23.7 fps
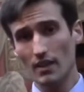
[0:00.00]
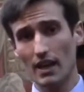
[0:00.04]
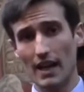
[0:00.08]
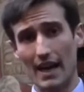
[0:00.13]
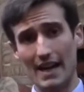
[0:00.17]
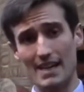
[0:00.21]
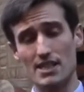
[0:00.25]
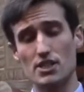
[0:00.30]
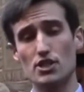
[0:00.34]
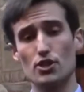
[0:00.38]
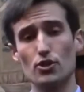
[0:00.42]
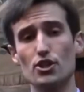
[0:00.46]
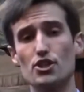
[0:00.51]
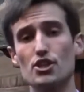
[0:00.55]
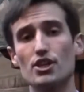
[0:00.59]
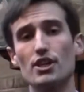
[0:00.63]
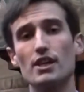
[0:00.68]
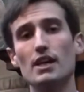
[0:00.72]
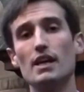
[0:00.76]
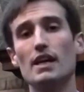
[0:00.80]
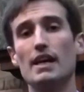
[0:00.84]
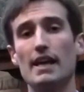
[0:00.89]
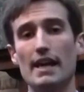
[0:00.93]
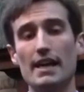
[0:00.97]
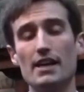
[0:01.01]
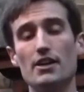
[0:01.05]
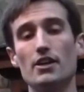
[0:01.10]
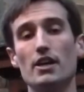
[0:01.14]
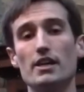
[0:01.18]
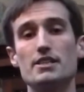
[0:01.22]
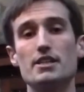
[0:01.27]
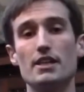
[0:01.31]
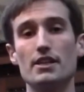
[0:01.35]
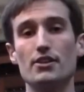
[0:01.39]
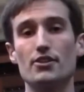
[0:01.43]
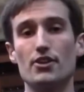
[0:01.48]
As such, in
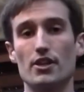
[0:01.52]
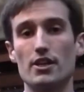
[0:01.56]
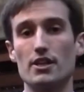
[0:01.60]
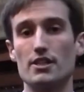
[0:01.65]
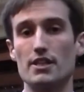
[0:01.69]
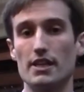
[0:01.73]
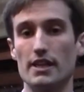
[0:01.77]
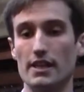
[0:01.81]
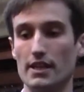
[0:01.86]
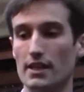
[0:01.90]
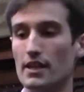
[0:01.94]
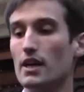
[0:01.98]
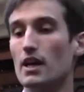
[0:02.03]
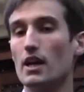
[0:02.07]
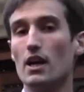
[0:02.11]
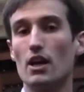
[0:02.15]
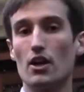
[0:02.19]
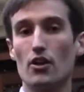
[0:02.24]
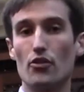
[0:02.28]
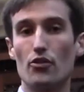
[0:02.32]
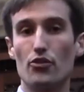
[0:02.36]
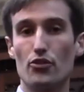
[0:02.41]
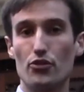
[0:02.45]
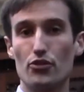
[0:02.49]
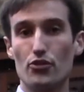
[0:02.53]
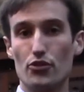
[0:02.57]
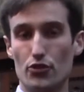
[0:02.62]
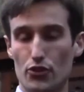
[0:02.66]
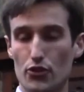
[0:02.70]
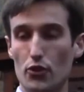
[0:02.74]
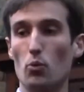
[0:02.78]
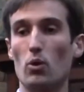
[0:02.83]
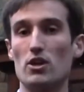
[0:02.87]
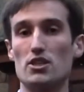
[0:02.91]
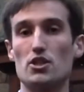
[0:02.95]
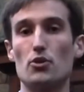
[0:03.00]
1913, there
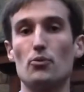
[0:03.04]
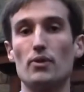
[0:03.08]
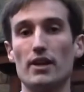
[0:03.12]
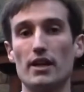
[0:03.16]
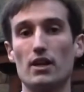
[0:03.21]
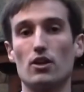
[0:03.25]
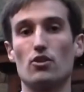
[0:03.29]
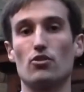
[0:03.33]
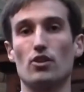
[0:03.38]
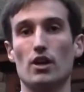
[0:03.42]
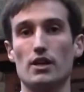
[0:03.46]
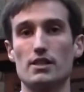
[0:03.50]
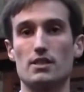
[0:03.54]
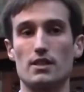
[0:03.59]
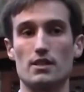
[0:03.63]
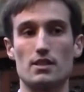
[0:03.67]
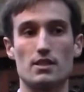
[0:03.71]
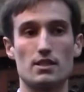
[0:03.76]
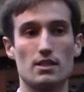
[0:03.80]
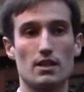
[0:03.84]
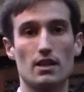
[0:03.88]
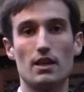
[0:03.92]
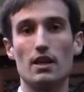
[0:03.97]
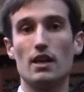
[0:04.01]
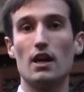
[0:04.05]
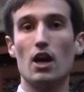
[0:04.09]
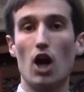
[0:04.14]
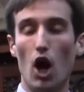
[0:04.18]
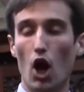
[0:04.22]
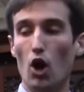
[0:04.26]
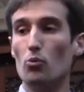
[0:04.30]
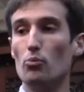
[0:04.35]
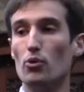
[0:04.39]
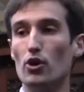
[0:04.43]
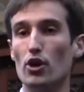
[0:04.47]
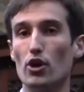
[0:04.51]
was a real crisis.
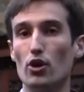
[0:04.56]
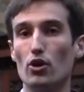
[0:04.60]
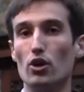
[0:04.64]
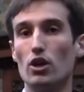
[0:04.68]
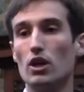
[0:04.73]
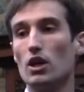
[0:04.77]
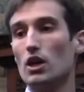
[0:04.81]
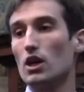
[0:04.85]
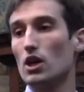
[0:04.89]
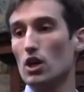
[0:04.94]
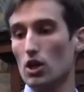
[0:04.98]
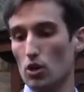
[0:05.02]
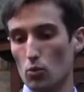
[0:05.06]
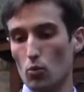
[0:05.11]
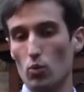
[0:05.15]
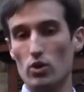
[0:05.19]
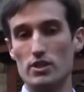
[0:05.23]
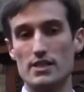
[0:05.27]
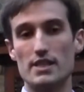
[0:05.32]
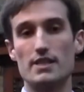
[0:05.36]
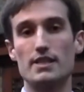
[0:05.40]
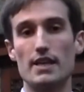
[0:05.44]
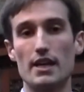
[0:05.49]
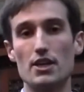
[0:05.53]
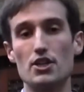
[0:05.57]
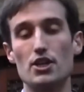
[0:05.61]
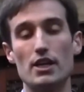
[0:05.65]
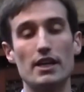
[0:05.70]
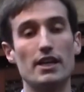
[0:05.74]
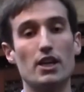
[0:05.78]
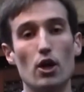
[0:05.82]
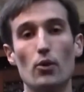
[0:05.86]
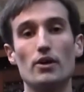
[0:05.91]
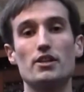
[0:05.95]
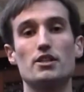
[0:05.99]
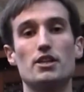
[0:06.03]
Home Rule was essentially
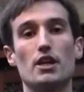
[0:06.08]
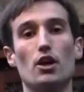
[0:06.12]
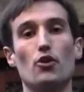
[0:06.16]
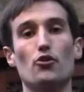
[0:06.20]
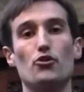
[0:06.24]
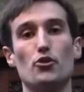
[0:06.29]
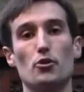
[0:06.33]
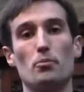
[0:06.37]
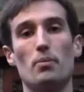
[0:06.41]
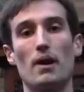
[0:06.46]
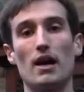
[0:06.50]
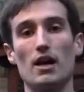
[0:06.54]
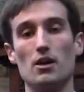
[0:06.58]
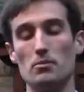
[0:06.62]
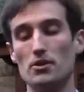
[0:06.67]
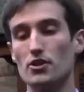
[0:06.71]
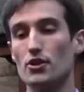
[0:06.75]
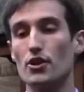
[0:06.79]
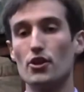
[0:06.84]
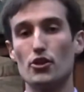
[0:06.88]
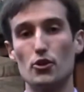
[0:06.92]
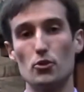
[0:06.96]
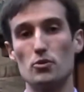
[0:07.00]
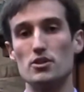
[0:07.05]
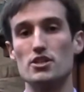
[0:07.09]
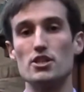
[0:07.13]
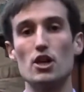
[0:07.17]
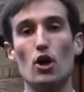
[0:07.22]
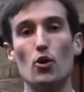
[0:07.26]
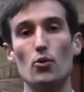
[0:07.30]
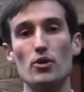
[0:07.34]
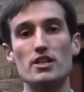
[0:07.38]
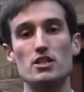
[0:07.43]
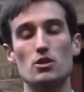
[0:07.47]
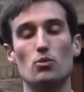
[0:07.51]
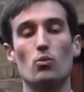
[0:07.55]
going to go through Parliament. There was no
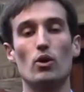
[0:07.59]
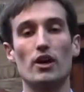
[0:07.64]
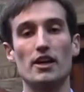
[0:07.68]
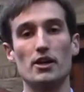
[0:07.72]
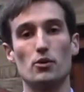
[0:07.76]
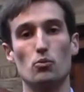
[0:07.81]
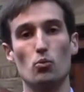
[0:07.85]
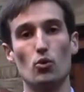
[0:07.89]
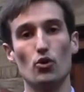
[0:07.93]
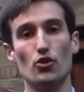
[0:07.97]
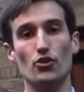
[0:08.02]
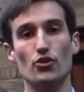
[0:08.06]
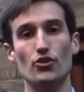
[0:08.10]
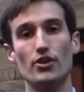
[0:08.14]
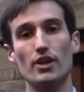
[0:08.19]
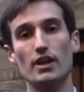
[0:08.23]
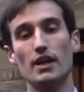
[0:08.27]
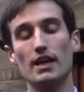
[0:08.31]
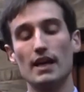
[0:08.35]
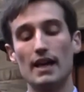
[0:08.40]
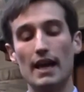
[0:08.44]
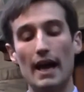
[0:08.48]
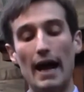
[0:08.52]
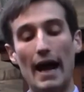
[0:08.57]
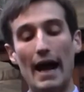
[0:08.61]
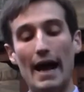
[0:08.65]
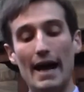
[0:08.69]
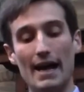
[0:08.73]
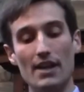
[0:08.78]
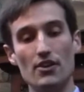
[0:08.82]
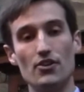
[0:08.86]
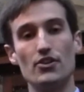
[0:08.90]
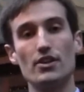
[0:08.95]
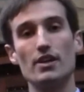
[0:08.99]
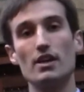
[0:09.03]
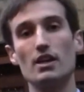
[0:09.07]
reason why it wouldn't.
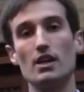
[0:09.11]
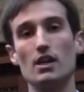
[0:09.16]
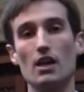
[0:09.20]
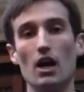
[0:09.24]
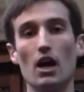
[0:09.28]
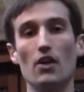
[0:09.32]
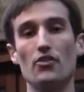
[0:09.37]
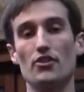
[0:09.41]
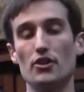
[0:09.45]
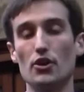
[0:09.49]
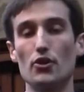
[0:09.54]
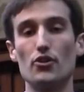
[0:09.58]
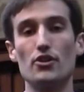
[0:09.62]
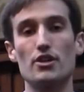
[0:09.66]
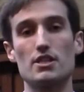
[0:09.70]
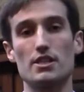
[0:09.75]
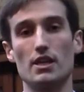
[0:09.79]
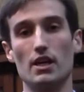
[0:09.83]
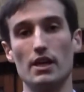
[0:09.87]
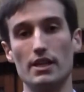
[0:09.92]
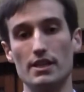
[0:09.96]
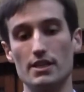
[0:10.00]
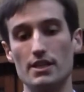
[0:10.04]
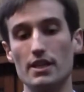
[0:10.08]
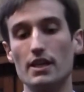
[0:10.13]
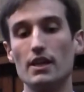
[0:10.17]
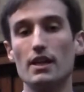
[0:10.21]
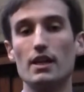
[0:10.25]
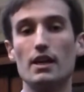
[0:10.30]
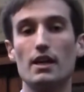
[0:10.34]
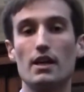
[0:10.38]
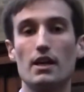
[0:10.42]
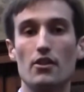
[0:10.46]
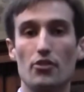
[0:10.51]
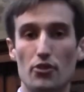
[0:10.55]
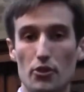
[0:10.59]
And on the other side,
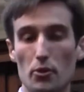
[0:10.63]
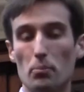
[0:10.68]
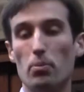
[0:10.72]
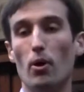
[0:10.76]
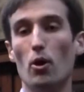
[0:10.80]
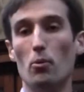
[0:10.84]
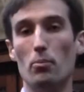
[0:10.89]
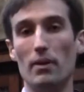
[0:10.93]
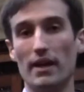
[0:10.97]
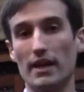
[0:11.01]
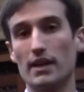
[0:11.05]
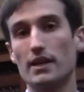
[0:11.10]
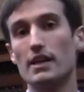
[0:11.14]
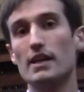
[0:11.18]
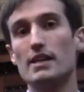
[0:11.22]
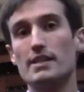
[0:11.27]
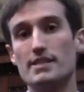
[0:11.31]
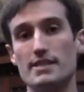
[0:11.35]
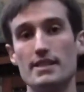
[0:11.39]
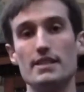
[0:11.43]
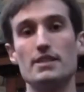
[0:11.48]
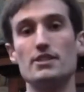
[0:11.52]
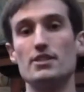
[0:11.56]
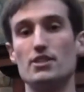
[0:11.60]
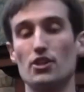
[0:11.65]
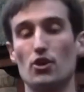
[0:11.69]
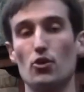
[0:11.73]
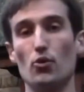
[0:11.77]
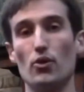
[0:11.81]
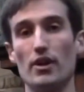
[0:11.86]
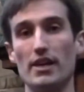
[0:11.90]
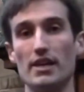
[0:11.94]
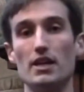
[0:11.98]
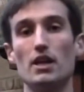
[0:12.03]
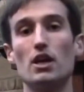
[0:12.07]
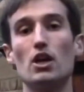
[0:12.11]
the public didn't
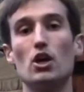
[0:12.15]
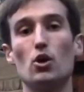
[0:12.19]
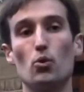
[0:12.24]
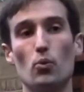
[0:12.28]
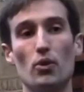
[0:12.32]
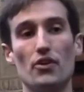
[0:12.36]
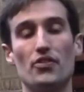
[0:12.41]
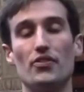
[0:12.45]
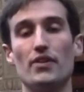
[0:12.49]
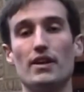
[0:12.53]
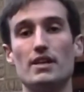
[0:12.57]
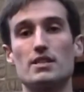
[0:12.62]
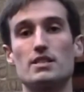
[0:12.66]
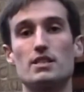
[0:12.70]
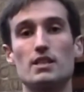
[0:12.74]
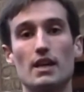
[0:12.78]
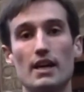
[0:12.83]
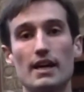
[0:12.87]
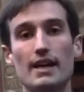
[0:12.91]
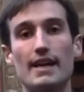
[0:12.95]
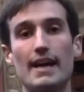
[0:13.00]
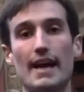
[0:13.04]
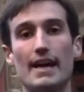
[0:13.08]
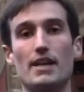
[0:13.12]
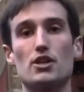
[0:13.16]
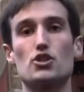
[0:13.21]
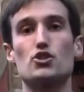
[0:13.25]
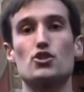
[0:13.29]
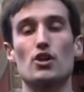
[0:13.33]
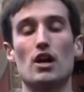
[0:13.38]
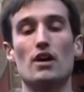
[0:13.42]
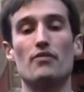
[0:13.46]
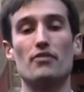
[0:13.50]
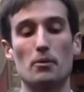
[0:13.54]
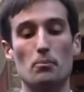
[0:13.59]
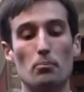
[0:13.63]
agree with this
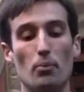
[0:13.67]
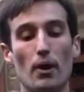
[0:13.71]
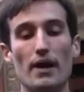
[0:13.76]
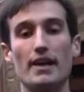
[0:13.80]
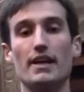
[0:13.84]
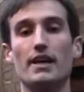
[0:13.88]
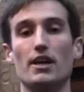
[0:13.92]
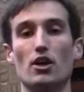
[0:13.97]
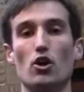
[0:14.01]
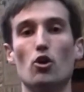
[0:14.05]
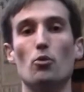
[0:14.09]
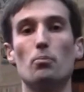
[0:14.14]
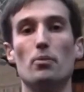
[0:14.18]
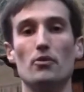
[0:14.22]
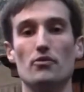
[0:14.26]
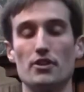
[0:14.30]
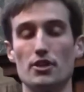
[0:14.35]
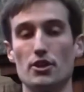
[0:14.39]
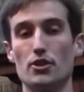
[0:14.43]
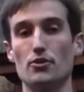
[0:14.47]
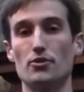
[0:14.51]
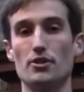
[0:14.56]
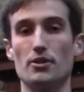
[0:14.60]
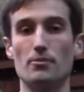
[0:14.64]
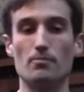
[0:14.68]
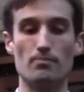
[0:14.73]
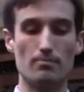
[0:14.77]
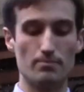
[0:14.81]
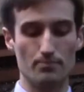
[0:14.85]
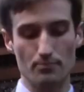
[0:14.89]
catastrophic breaking up of the Union.